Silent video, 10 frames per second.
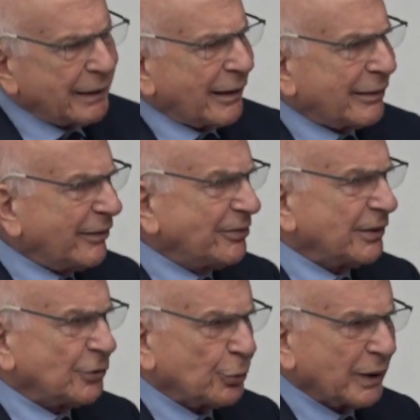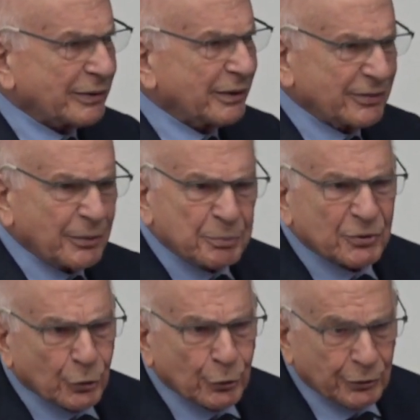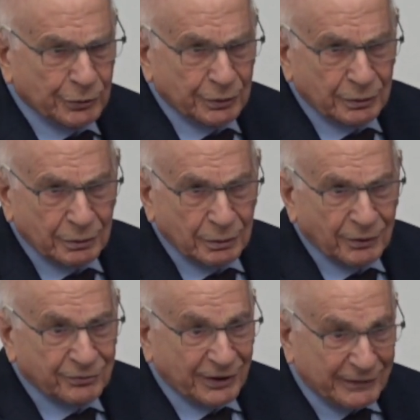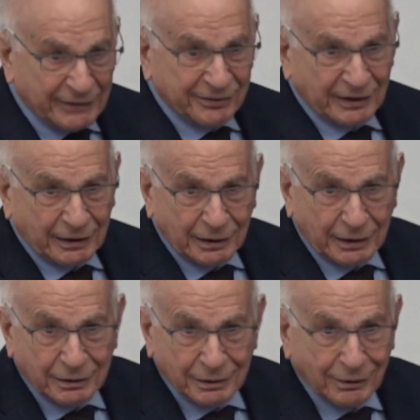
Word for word: is that this intuition is absurd statistically.